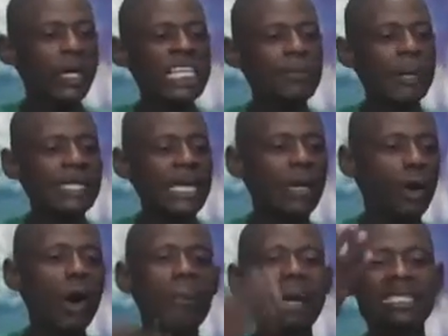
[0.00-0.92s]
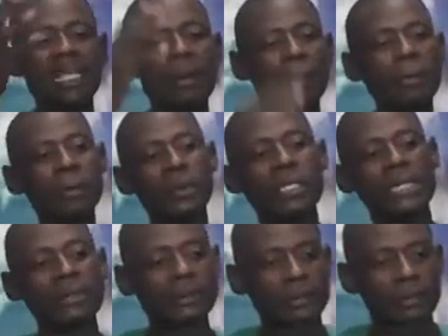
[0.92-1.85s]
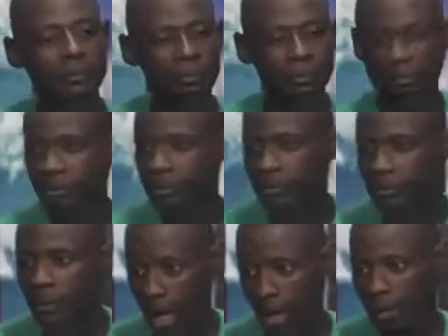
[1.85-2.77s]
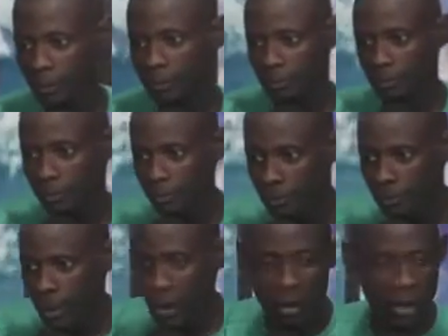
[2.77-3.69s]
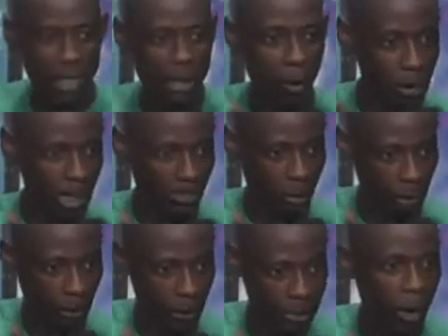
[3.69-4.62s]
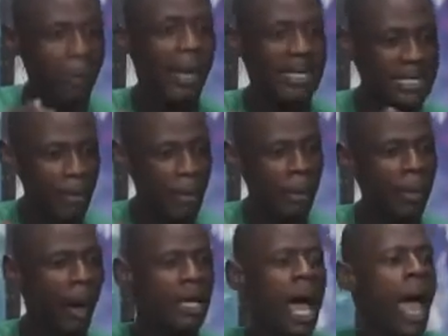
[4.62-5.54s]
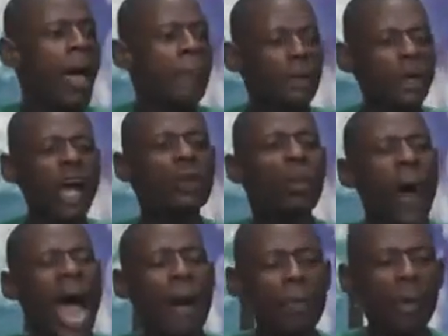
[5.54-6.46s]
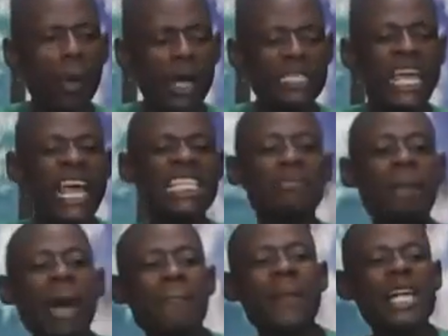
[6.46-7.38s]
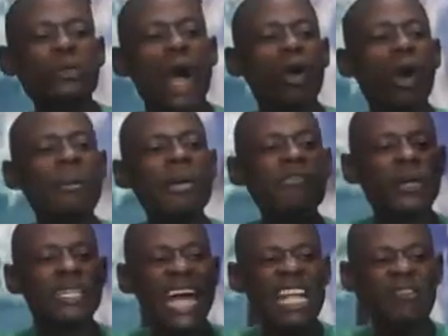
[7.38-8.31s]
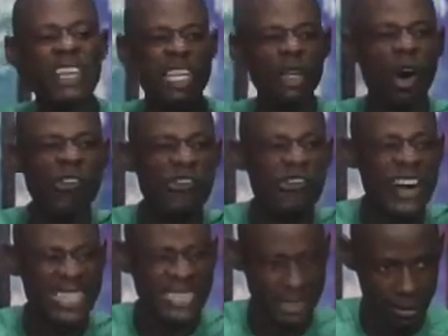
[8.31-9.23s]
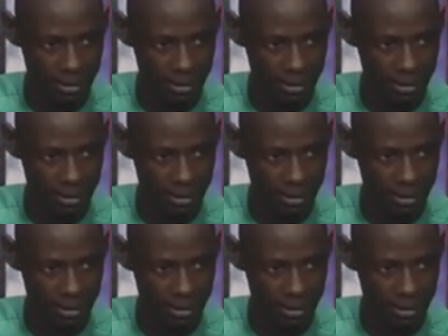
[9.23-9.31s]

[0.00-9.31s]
Spirit said, come and see the people you killed. Yeah. Can you go servant to the place? Come and see the people. Because what happened was his members were coming for night vigil on Friday.